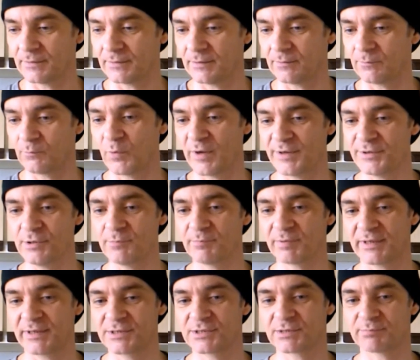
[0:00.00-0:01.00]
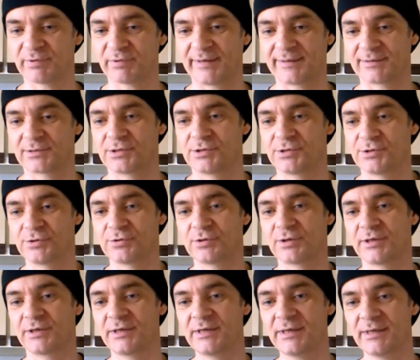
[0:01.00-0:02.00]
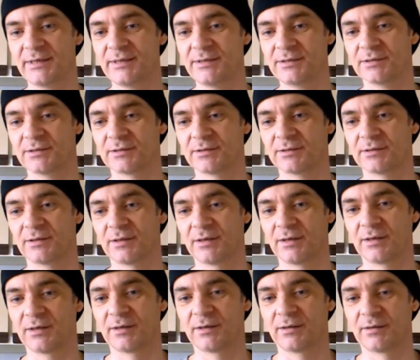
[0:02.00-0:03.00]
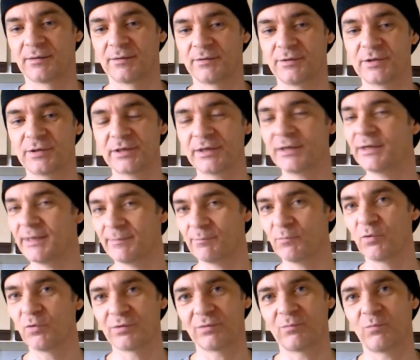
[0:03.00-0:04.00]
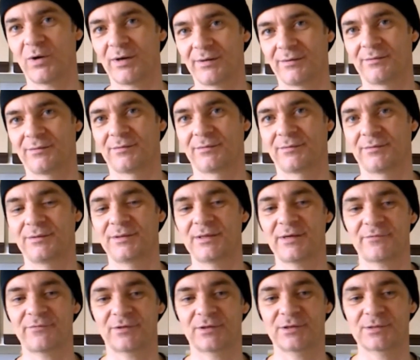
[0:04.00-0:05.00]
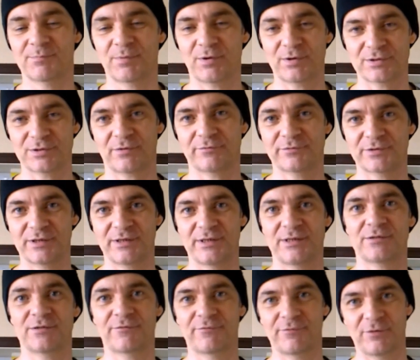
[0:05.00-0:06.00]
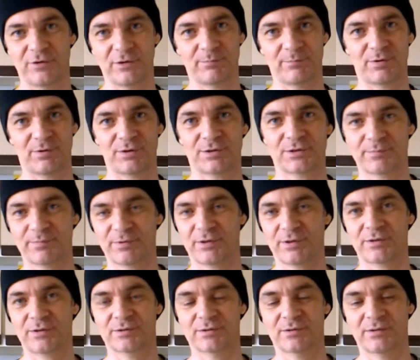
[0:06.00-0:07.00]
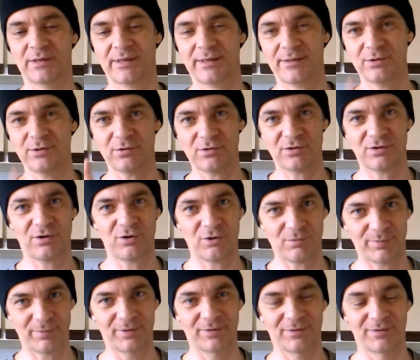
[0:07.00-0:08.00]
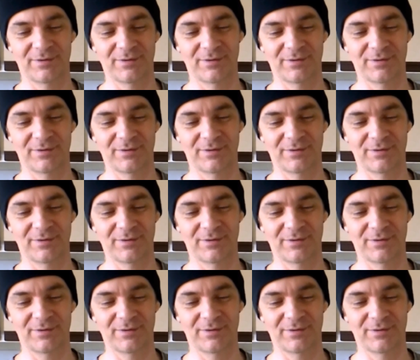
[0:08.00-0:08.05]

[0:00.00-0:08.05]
Uh, where you place the branches, you're going to need you're going to need more than one, definitely because birds obviously need to fly perch to perch and not hop.